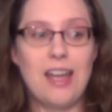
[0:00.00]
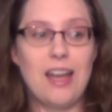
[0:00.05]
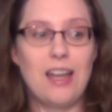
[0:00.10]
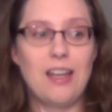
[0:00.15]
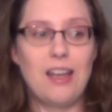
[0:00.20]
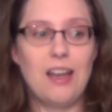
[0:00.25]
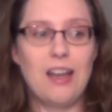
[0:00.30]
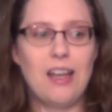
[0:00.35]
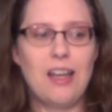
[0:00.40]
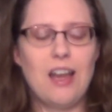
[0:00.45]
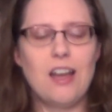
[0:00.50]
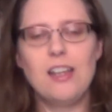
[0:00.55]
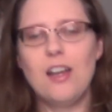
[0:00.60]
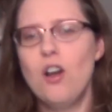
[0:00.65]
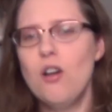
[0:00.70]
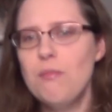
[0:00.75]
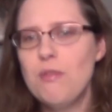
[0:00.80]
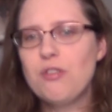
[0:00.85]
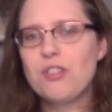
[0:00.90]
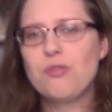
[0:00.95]
I, I, I,
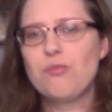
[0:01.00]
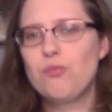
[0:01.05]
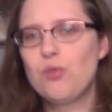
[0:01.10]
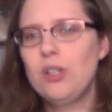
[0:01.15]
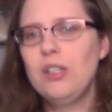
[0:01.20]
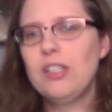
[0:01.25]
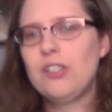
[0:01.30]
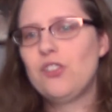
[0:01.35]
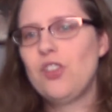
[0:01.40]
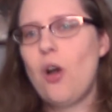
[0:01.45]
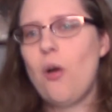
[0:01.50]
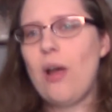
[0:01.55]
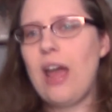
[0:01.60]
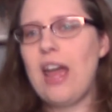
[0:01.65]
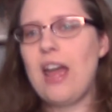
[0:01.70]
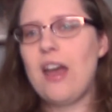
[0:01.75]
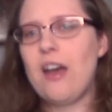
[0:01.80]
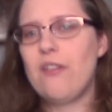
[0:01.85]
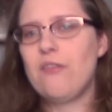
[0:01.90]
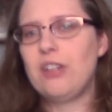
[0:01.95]
almost really don't
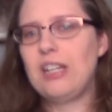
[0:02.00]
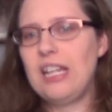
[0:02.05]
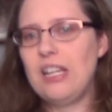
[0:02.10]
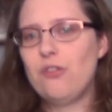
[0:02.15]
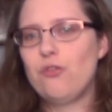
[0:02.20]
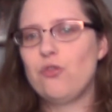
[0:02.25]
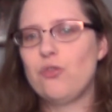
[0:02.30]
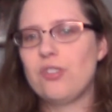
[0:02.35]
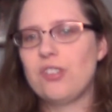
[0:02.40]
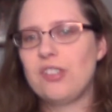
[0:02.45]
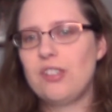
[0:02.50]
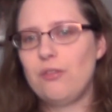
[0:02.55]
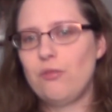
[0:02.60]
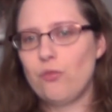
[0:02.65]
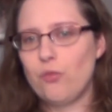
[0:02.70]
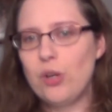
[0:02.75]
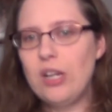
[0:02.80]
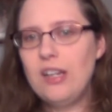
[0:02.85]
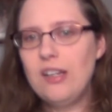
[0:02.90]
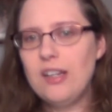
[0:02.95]
have an interest in
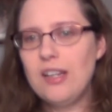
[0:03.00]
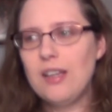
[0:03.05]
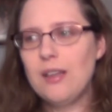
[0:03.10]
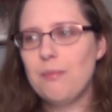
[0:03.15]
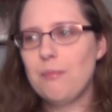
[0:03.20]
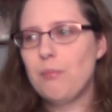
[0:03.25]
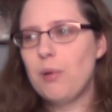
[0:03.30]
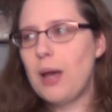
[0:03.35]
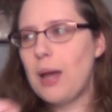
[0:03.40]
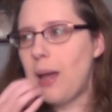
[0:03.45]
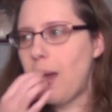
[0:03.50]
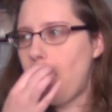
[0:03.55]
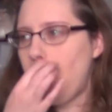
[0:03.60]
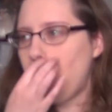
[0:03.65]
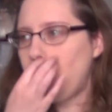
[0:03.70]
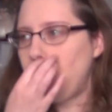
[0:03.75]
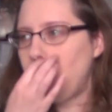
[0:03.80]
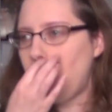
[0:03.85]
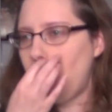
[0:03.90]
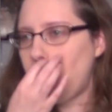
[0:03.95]
reading it, but
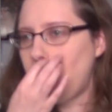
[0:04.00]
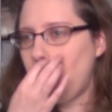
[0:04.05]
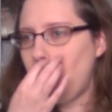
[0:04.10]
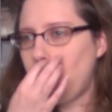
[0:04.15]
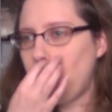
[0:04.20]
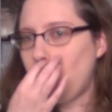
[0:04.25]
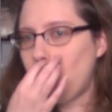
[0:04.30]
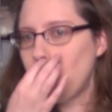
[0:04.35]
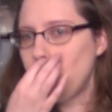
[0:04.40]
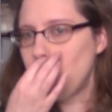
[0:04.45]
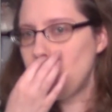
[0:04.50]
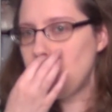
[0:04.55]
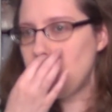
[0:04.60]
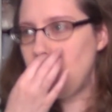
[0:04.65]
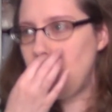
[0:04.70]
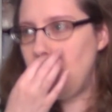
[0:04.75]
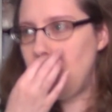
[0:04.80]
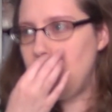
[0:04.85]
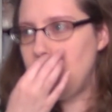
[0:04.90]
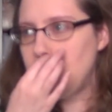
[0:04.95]
I mean, I, I purchased
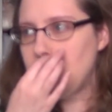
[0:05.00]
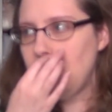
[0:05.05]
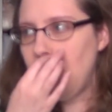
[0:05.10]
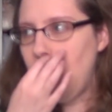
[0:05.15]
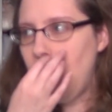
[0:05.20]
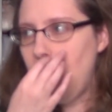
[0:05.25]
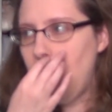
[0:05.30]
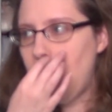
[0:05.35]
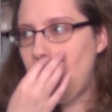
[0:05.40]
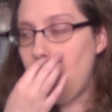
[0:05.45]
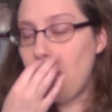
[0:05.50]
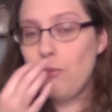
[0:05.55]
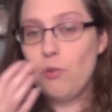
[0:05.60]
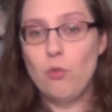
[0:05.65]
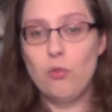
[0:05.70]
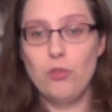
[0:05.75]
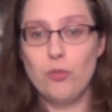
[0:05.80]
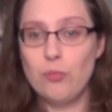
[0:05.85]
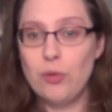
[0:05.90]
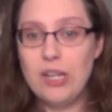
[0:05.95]
these. I'm
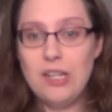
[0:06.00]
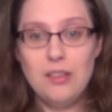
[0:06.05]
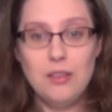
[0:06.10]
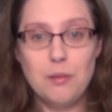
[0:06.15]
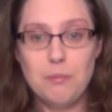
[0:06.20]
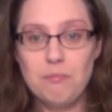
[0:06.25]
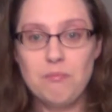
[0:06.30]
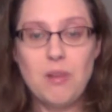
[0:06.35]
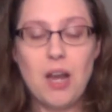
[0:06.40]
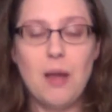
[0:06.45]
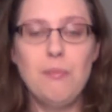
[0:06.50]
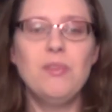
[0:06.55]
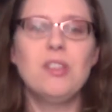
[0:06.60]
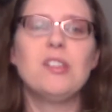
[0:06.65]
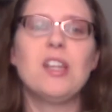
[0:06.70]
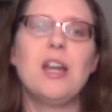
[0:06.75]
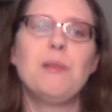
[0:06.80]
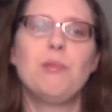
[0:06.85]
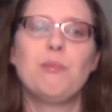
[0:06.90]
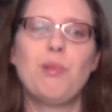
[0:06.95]
going to read them. I'm the
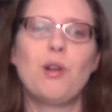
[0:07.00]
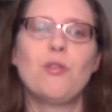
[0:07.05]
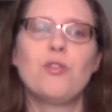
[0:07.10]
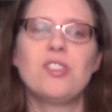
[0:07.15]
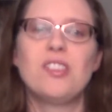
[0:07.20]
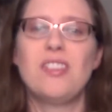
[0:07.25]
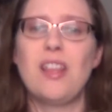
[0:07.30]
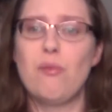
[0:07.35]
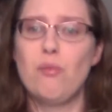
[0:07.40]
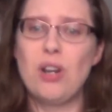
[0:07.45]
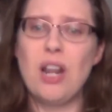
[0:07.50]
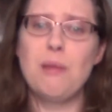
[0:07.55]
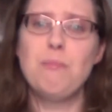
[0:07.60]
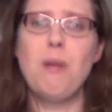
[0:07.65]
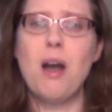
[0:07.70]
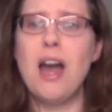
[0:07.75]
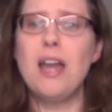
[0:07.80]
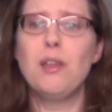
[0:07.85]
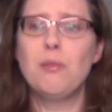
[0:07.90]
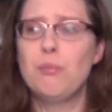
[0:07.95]
type of person that when I
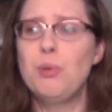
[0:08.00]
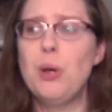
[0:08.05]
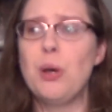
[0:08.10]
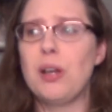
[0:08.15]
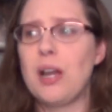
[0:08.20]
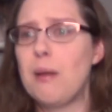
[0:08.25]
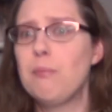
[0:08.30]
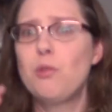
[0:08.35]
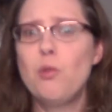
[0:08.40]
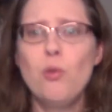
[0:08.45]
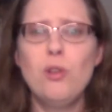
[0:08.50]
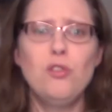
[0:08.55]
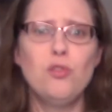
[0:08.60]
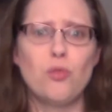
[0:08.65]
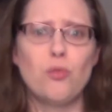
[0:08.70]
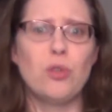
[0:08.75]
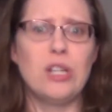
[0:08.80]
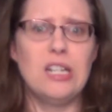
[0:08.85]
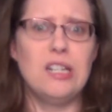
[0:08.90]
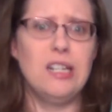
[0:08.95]
buy a book, I'm going
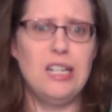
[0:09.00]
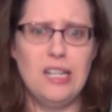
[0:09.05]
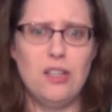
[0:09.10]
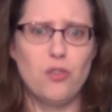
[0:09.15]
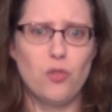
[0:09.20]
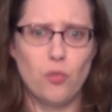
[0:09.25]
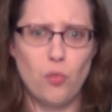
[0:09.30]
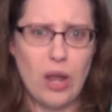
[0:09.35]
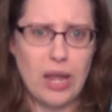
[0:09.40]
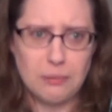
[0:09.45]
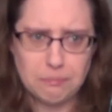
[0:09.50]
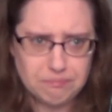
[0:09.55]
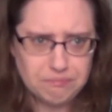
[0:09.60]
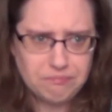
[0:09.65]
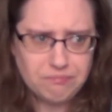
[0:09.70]
to read it either way.